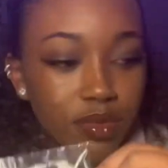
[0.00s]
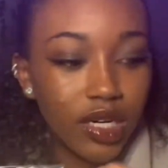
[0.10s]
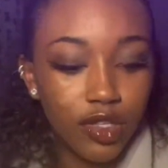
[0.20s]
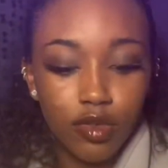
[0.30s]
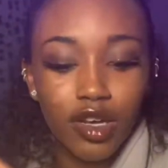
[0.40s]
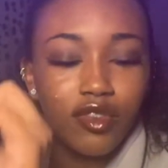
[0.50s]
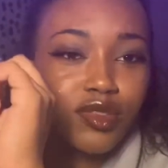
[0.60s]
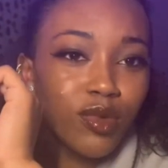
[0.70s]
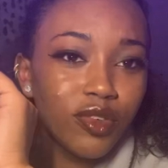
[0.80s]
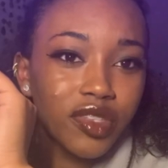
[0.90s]
I do have a
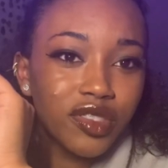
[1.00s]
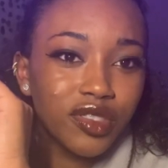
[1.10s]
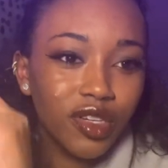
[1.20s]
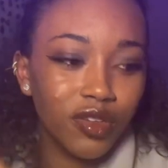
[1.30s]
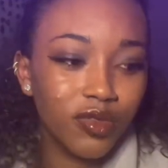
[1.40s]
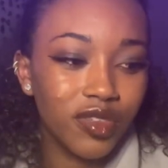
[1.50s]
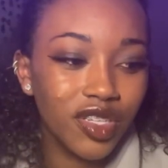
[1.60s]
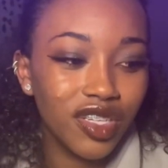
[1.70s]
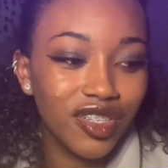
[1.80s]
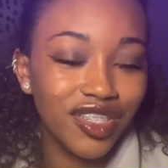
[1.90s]
small wrist, so
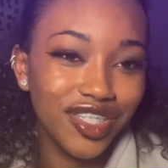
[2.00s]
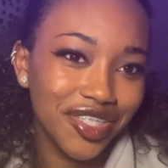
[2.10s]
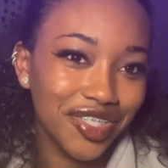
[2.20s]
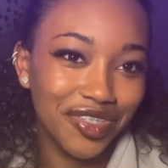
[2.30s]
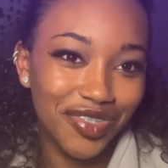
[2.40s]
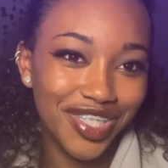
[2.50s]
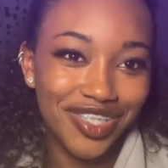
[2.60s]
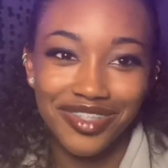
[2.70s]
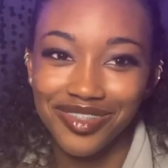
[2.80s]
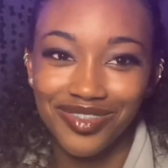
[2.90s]
it should fit.
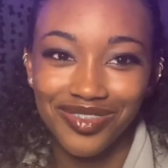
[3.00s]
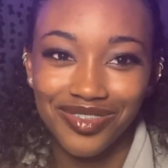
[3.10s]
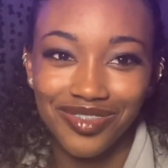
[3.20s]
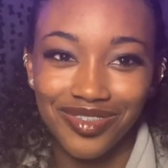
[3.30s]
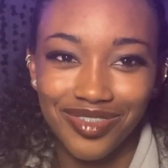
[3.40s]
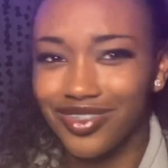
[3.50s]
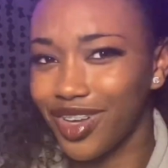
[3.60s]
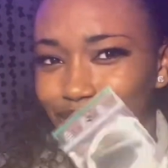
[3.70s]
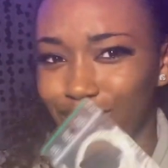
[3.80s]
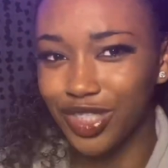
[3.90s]

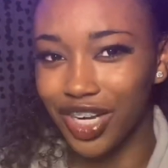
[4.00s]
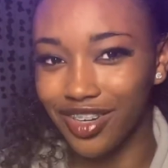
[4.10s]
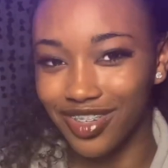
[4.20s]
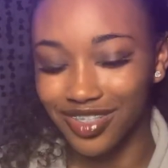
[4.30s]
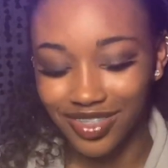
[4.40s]
I'm gonna try it on.